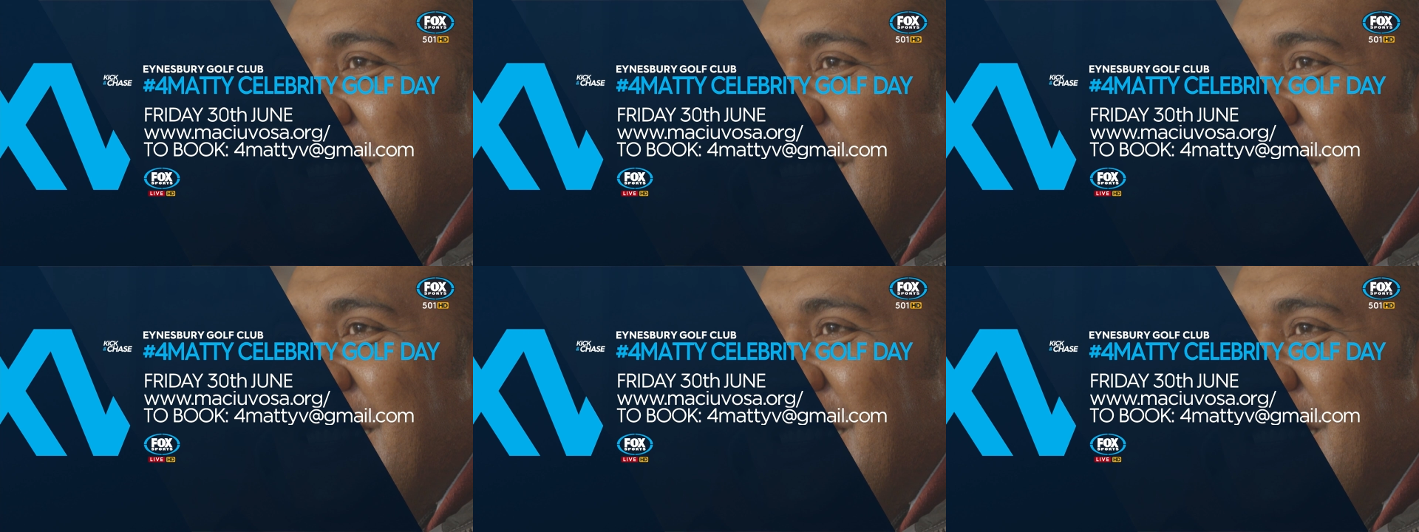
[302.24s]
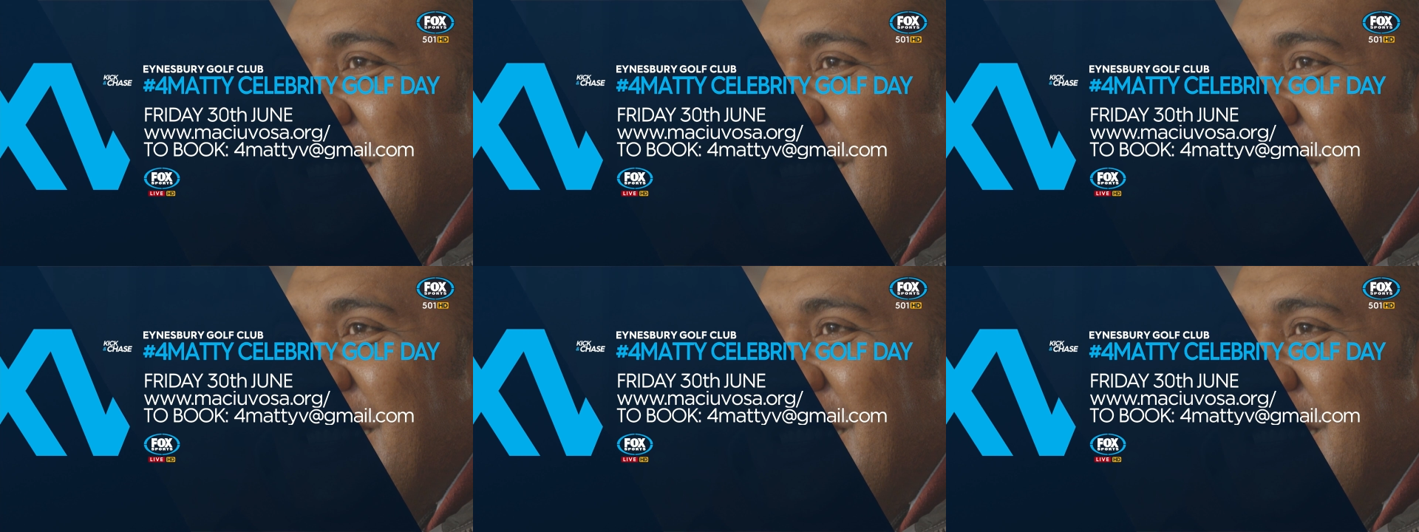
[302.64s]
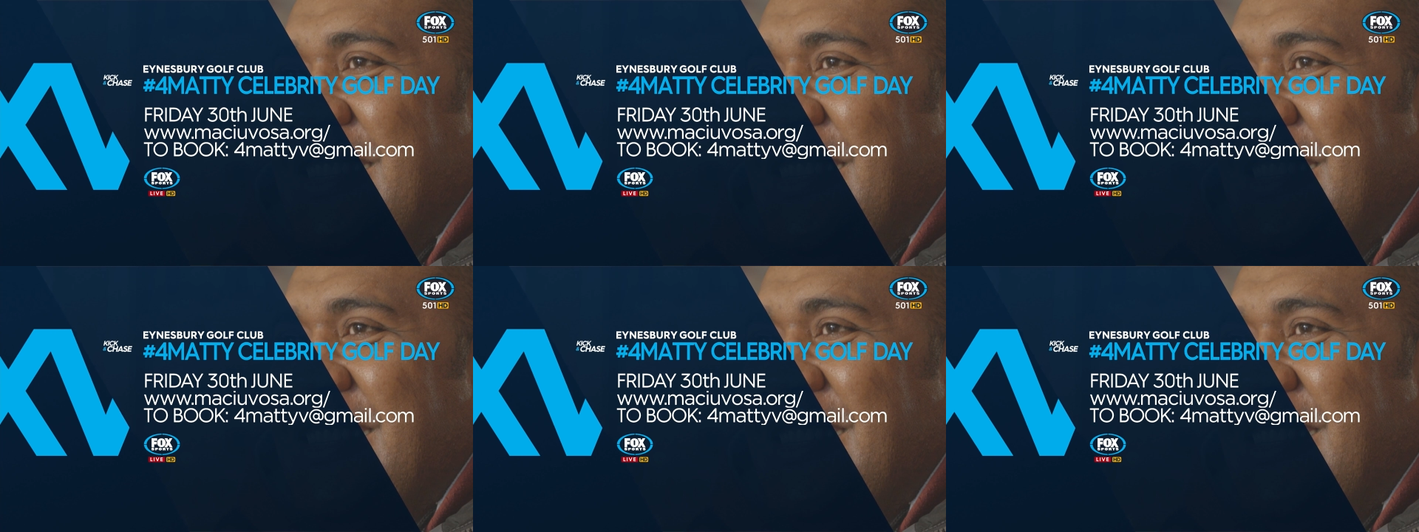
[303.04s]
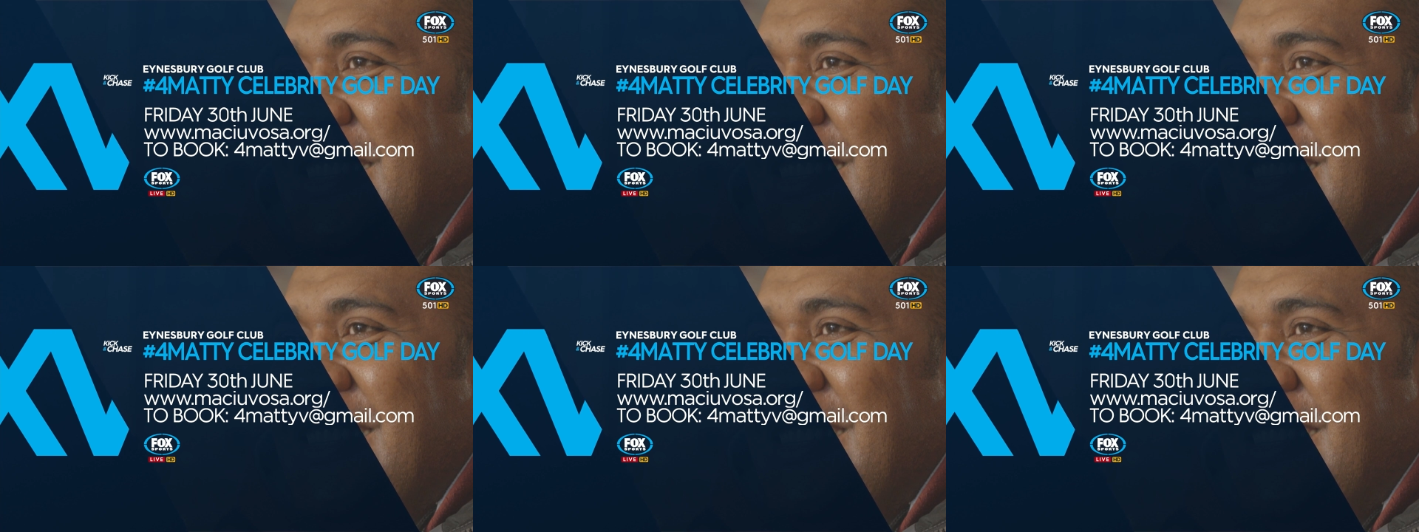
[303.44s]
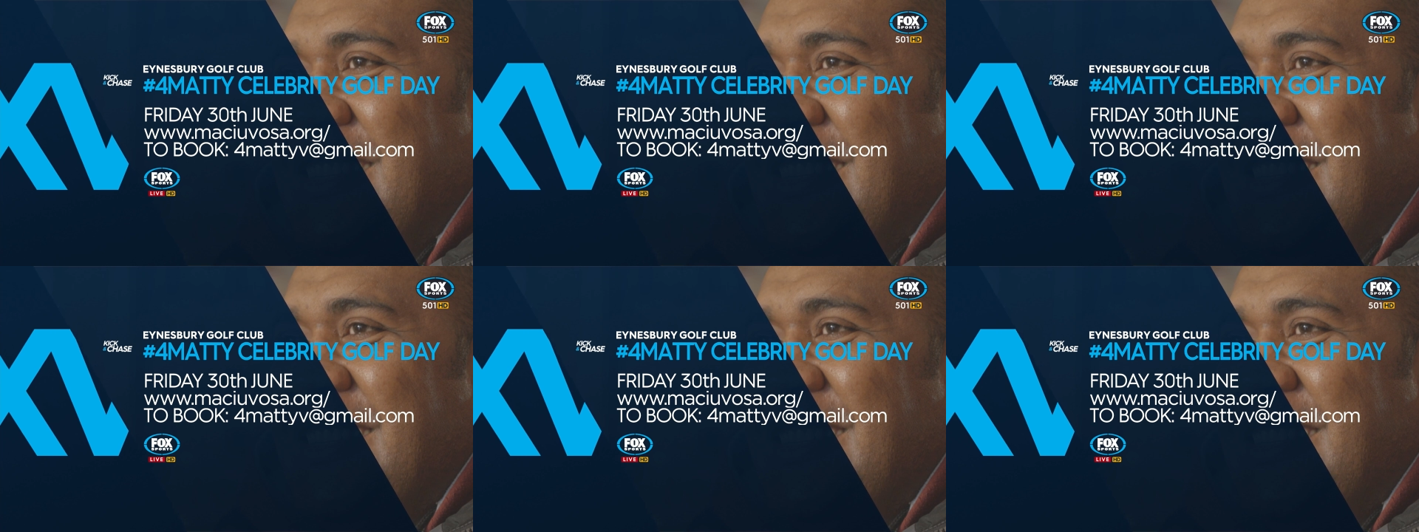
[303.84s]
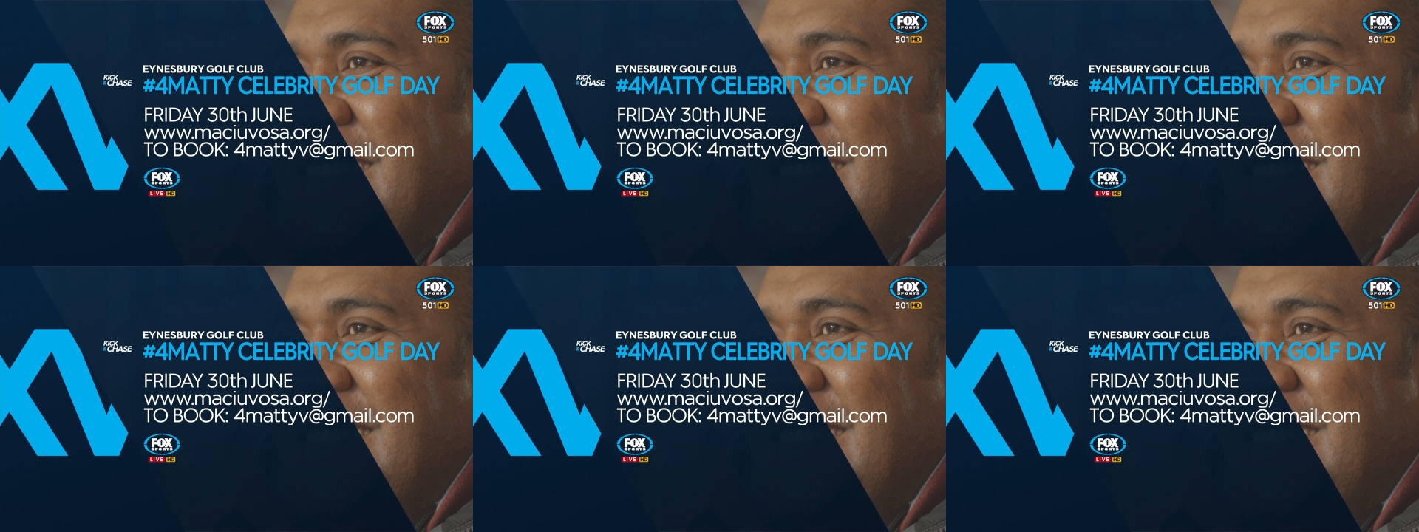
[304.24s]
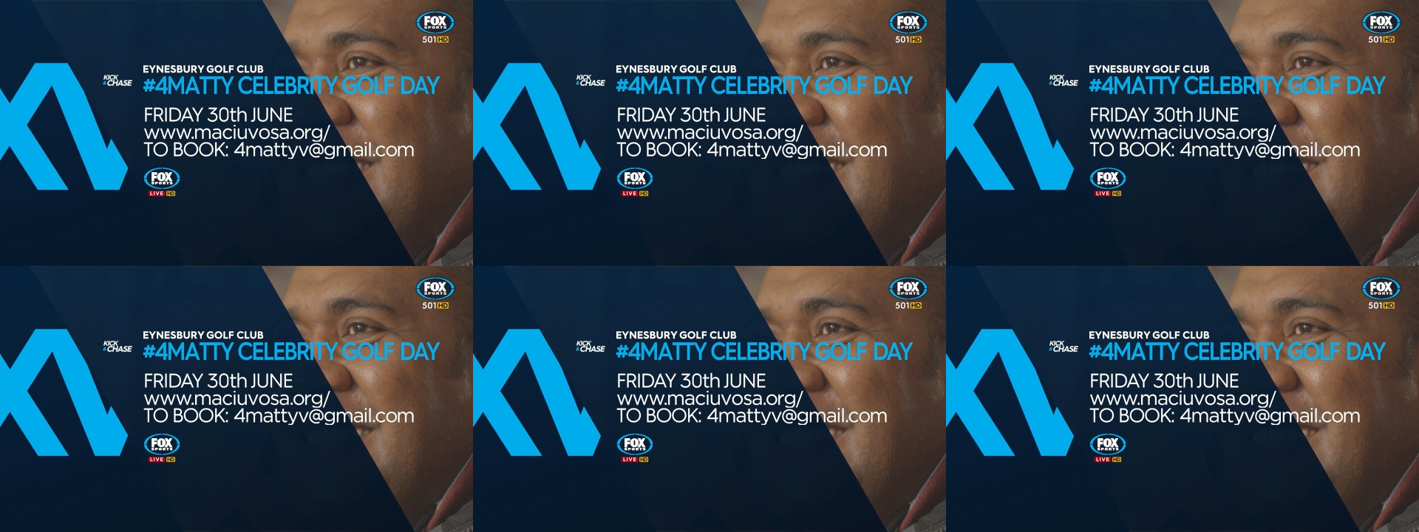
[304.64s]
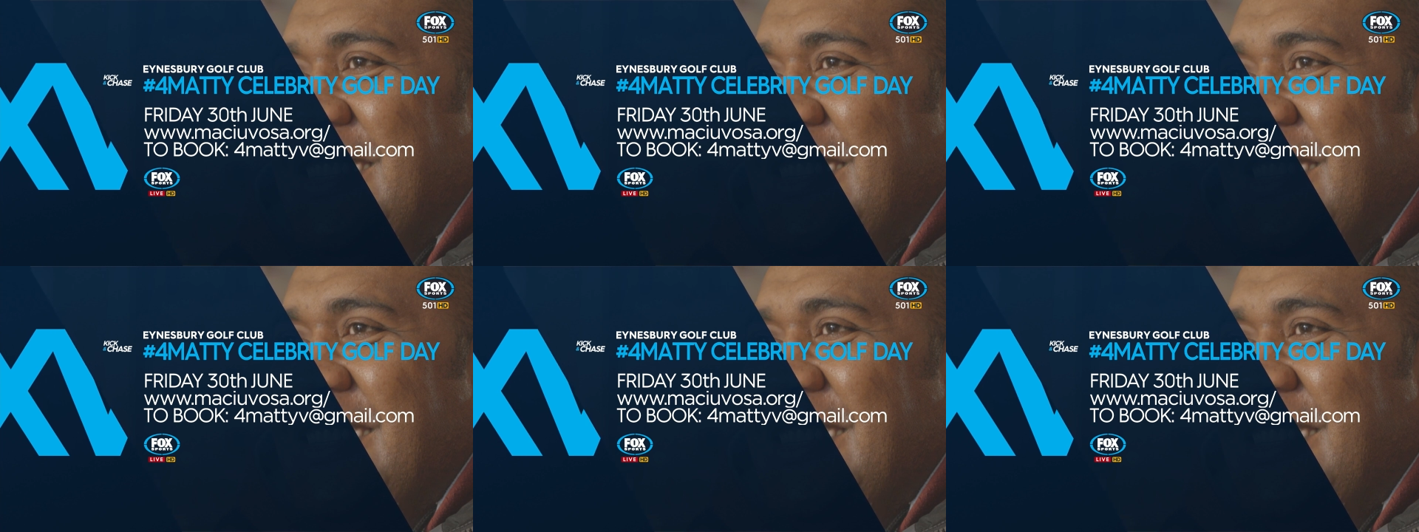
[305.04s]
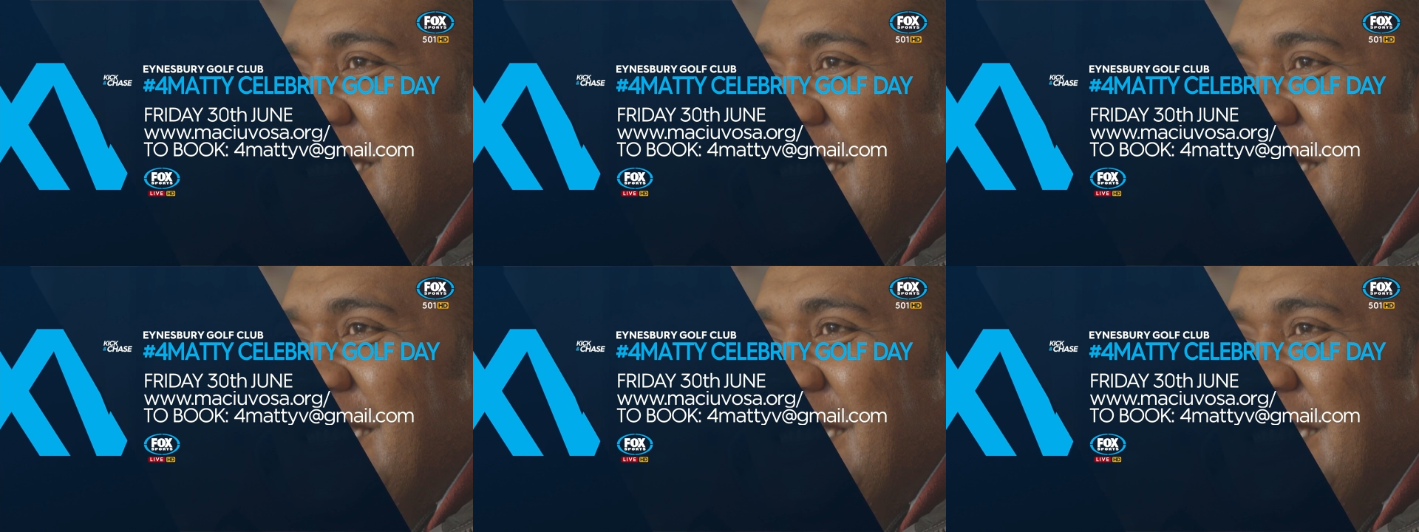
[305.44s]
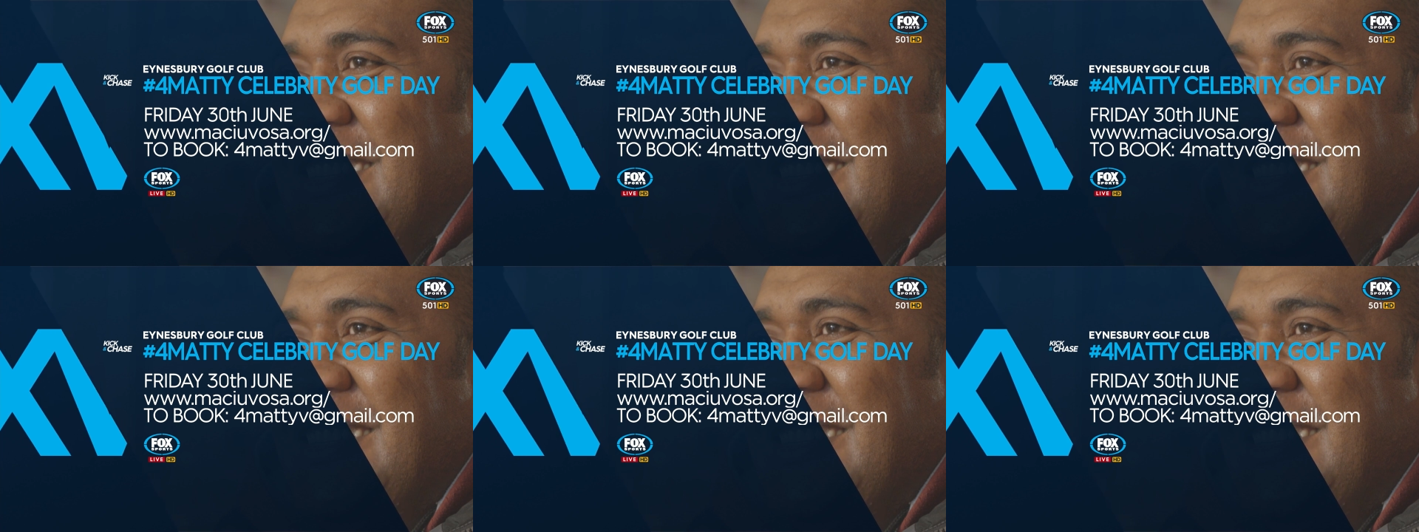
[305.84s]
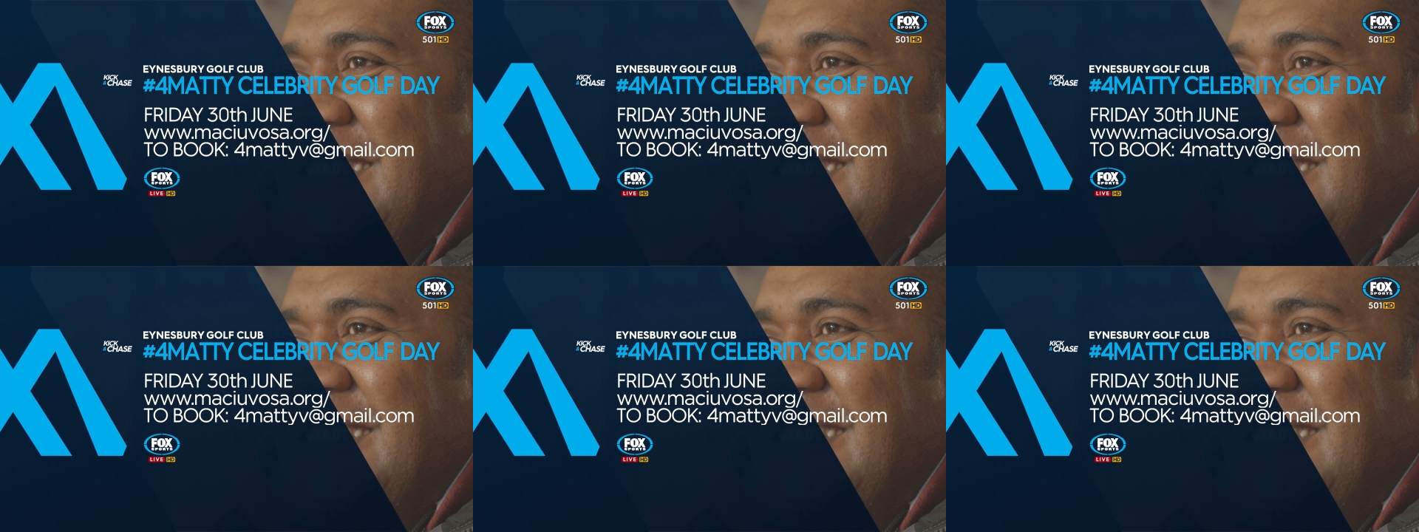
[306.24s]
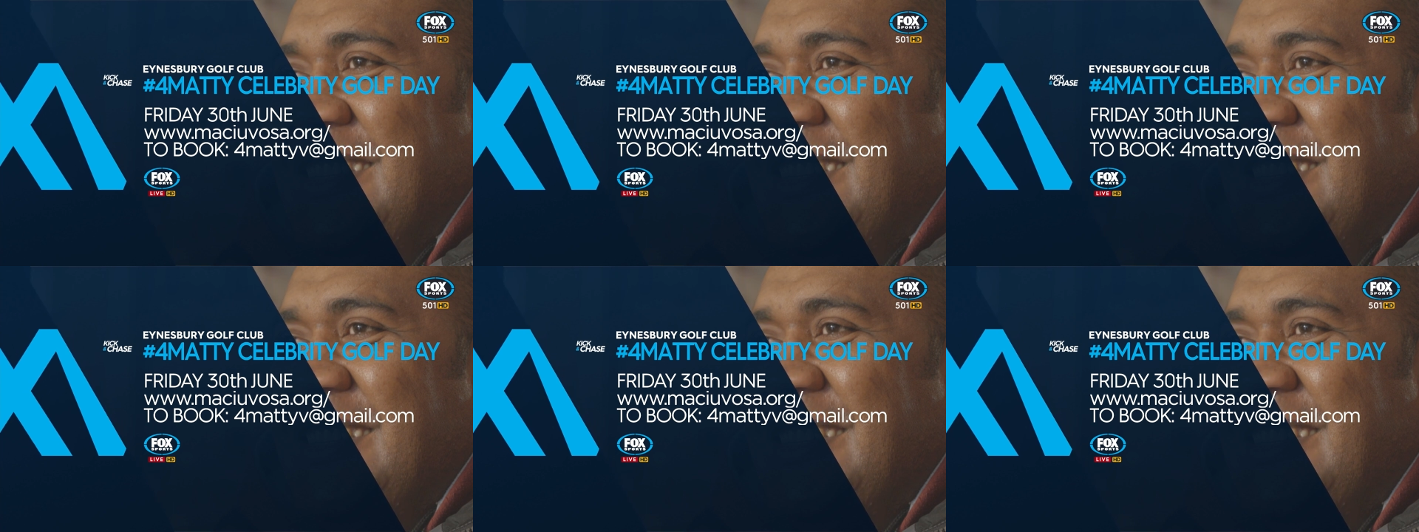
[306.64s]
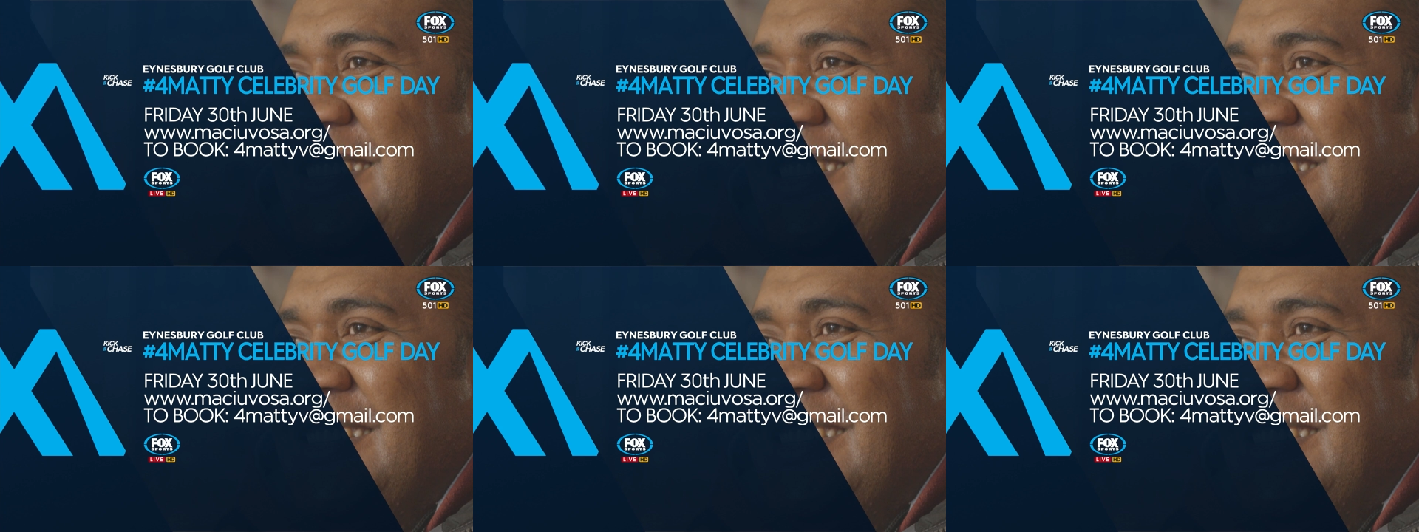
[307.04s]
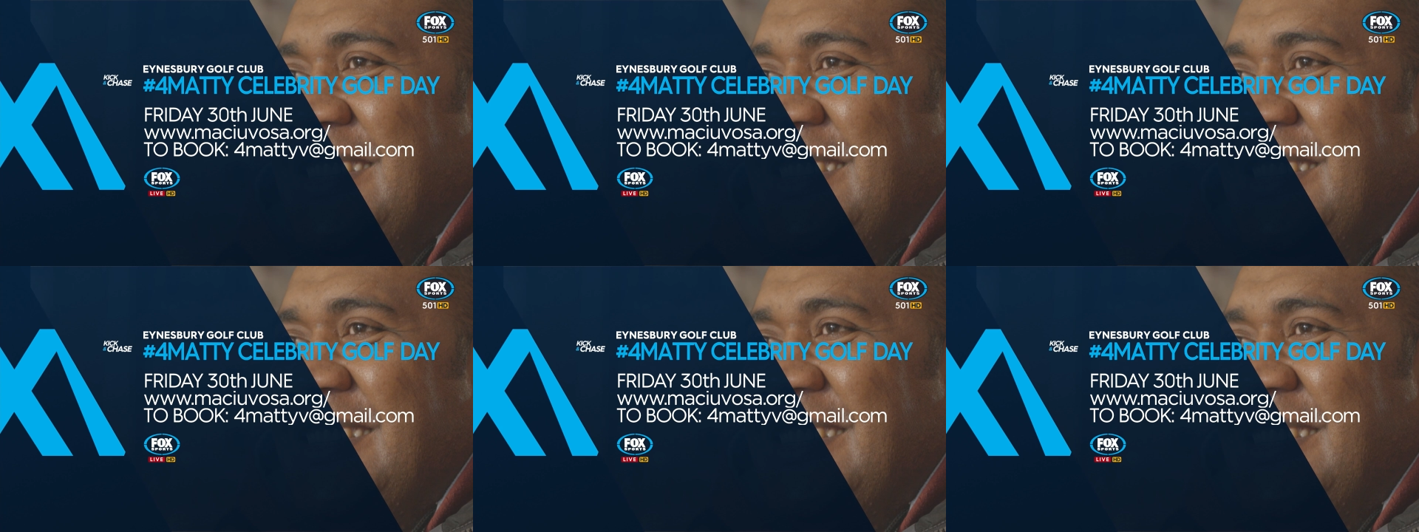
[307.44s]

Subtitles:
[unreadable: no face in view]